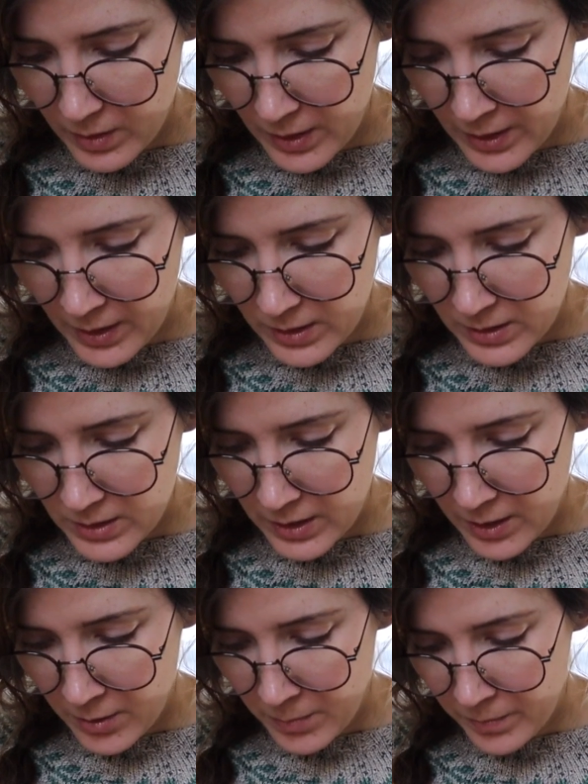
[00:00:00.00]
it's
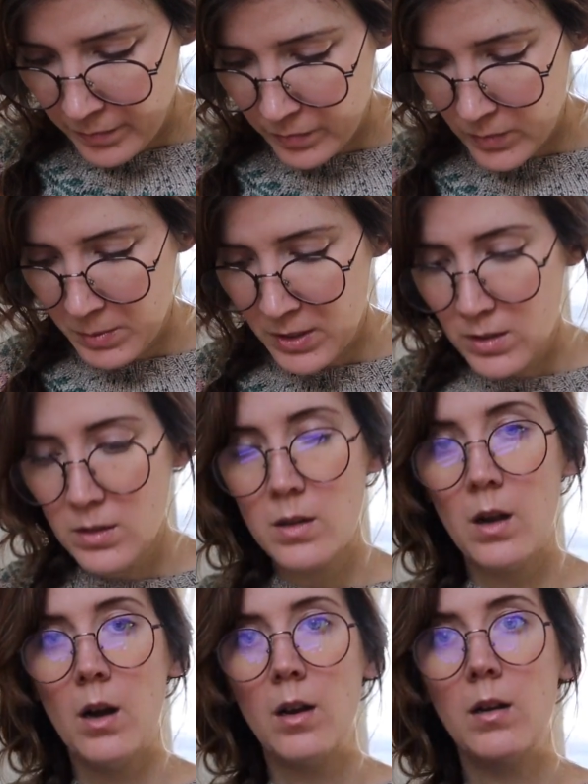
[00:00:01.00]

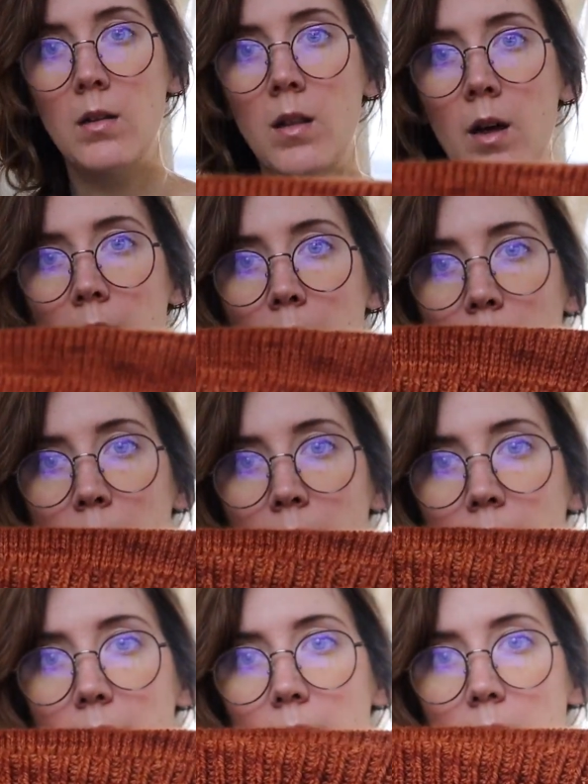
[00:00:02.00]
got a lot of,
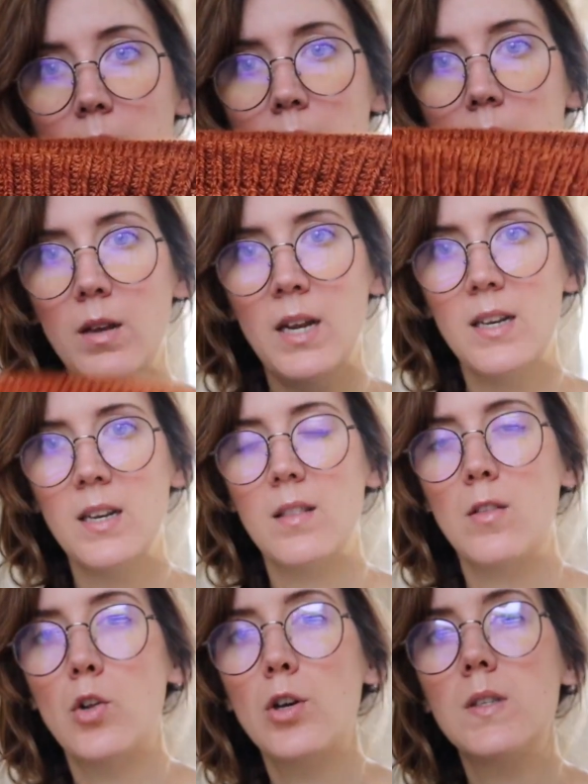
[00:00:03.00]
it
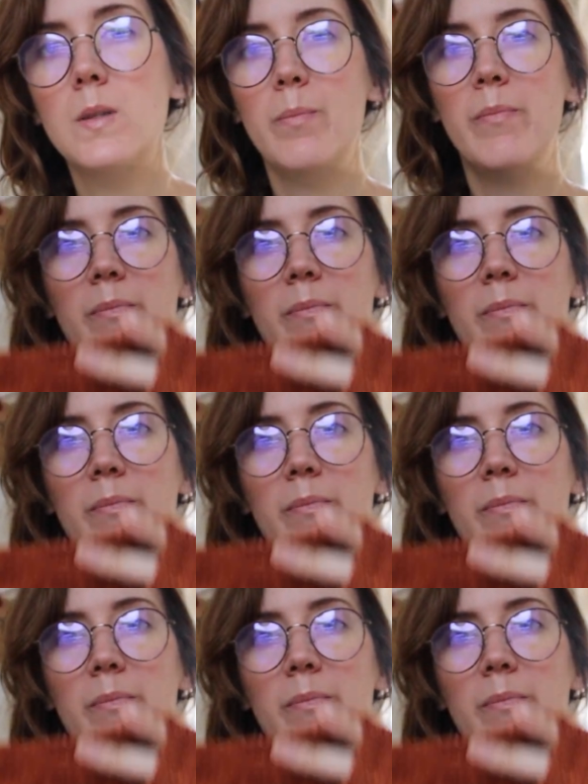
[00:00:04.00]
looks